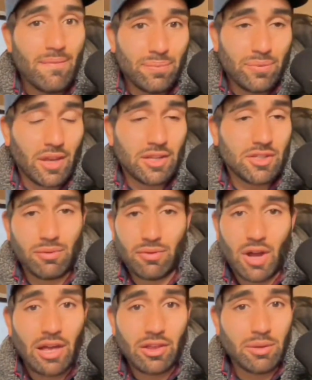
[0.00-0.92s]
it's a
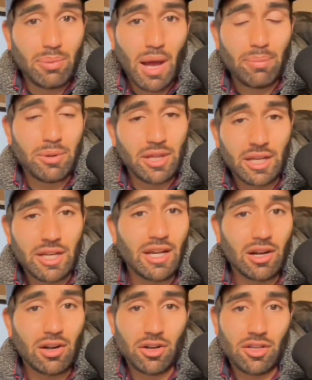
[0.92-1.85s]
highly populated
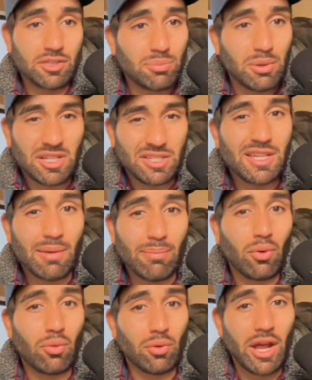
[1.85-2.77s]
area. It's pretty
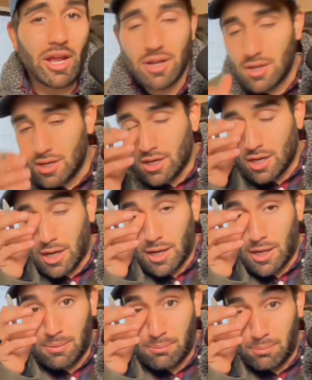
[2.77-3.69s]
simple, right?
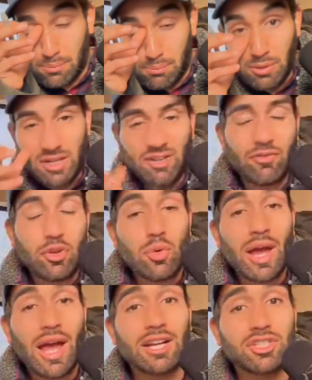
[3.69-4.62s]
But if you
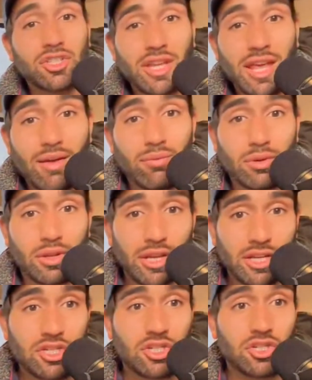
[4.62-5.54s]
actually have
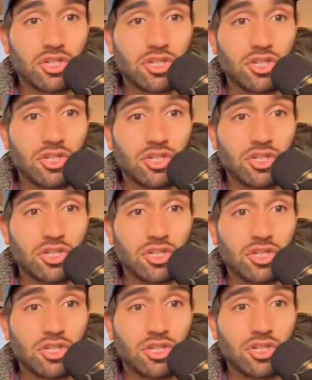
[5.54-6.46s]
relationships with cash
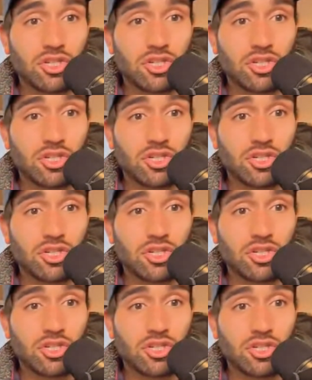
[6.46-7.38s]
buyers that you already
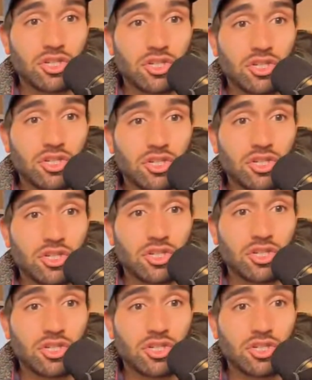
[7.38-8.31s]
know that you met from a
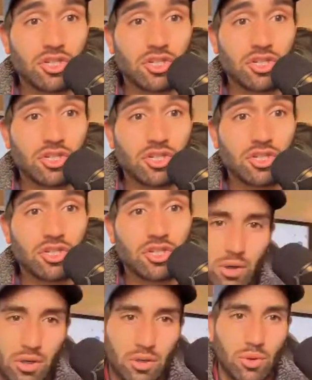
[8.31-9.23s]
RIA or you've
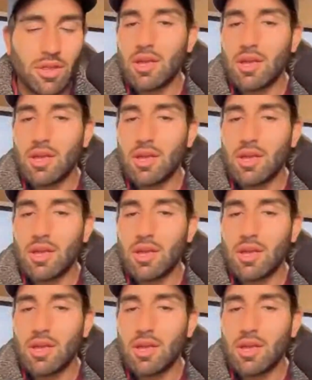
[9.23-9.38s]
networked with,